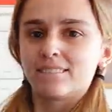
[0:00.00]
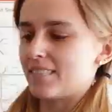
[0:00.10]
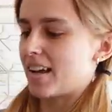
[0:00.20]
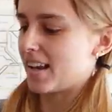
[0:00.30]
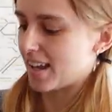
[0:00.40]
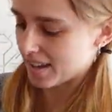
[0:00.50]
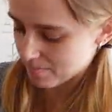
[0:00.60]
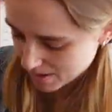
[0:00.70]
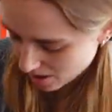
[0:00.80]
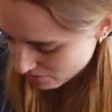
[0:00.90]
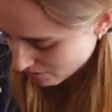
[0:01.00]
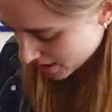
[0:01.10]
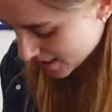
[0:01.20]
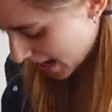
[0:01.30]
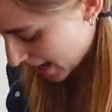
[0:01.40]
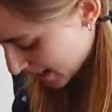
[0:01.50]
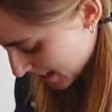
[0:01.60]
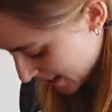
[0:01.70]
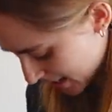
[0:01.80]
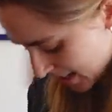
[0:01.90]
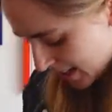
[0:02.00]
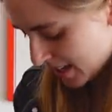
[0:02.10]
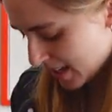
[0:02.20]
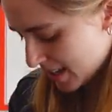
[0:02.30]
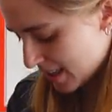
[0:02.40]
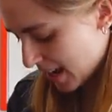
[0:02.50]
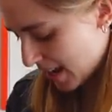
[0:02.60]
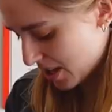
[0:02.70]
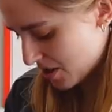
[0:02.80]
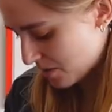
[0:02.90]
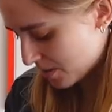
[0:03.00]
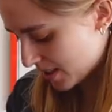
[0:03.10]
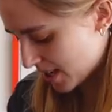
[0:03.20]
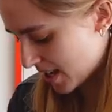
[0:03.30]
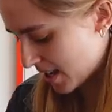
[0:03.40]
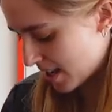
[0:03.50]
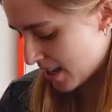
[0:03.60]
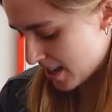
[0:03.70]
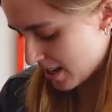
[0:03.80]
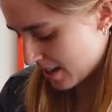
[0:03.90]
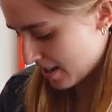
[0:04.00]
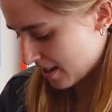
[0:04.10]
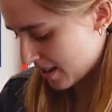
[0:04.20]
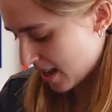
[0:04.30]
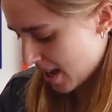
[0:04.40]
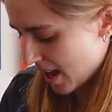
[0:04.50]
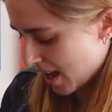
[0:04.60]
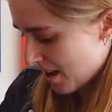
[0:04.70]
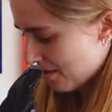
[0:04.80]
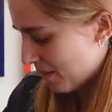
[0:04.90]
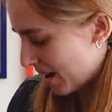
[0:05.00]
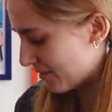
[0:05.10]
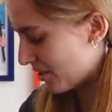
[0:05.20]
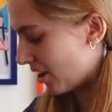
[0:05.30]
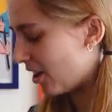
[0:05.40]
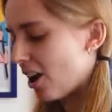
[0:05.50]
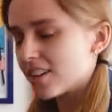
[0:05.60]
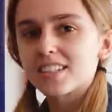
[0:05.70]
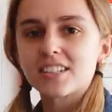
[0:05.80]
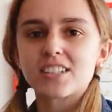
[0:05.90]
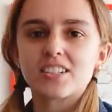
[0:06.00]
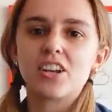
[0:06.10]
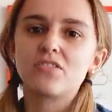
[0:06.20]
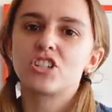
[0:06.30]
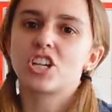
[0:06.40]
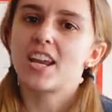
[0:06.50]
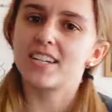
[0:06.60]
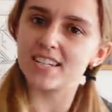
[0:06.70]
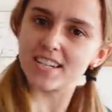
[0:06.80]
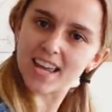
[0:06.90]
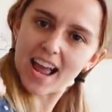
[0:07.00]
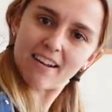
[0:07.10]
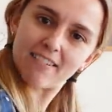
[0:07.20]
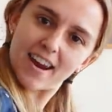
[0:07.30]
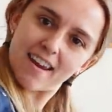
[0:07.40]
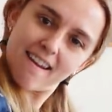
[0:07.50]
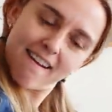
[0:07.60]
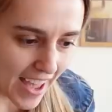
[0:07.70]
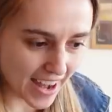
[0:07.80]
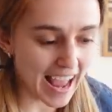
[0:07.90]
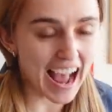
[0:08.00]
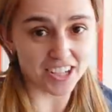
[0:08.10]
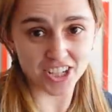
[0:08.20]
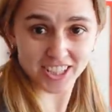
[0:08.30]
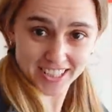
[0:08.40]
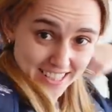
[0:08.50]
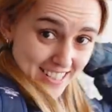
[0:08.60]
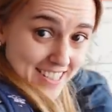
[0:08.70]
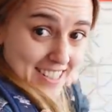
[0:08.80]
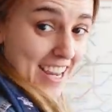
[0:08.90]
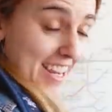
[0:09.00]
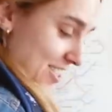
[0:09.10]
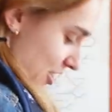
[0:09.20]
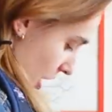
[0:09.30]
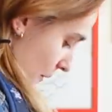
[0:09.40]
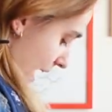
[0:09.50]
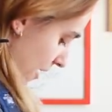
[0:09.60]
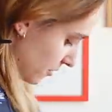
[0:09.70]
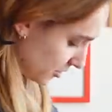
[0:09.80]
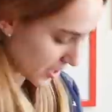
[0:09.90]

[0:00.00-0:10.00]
my like big old rucksack that I use when I've got lots of shit to carry. And I actually did go out